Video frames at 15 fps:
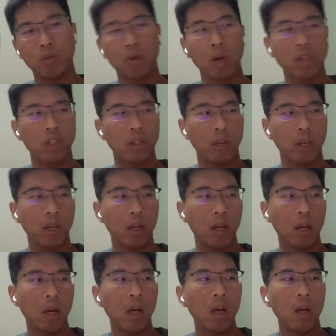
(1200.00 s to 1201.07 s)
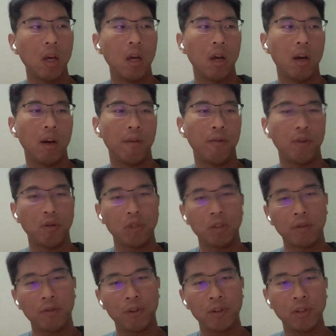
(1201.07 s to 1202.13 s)
structured data
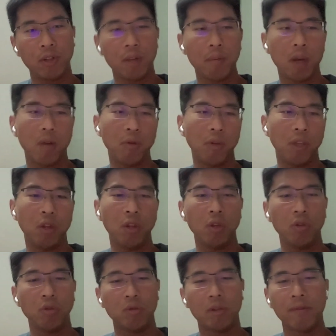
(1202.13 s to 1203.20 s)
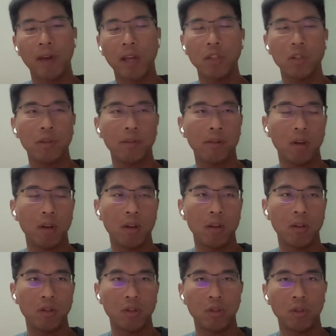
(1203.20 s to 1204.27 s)
filter first. Sometimes you need to do the vector
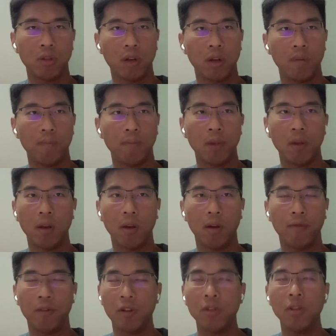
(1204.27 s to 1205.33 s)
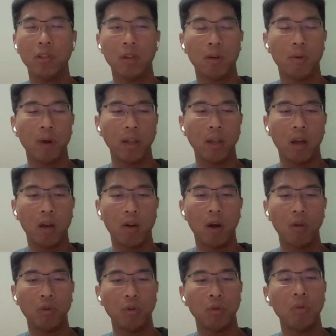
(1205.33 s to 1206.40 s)
search first, right?
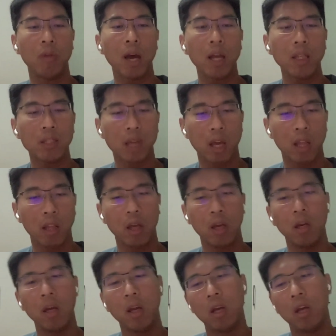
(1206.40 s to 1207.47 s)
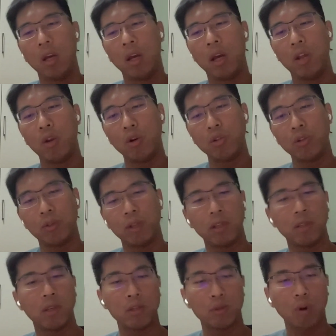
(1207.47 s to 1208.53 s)
How do you do that? And also
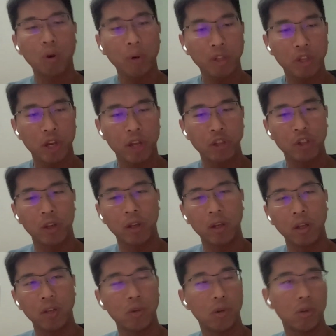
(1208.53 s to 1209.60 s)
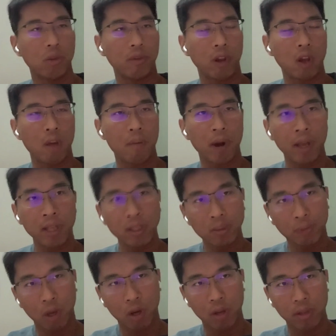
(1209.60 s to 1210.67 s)
the storage engine is also very complex
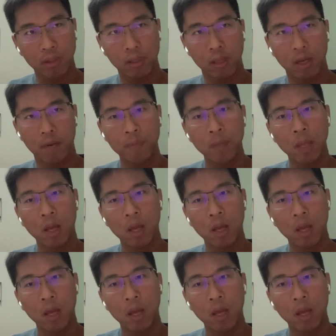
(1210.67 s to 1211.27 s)
because the